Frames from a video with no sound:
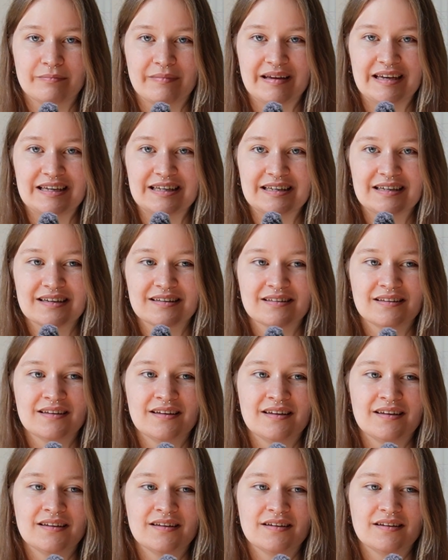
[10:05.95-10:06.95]
make
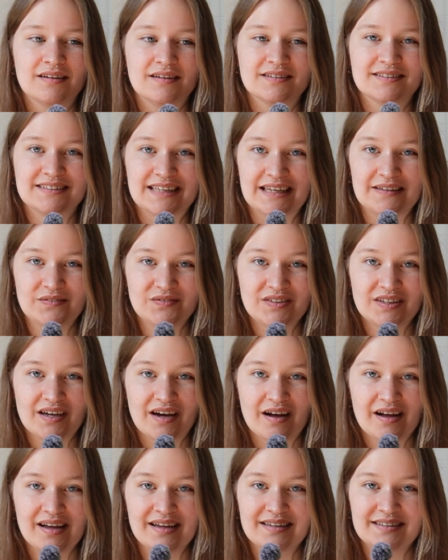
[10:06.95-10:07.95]
safety
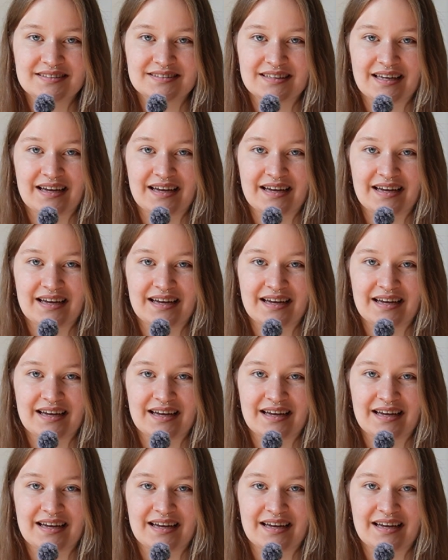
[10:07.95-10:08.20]
eyes.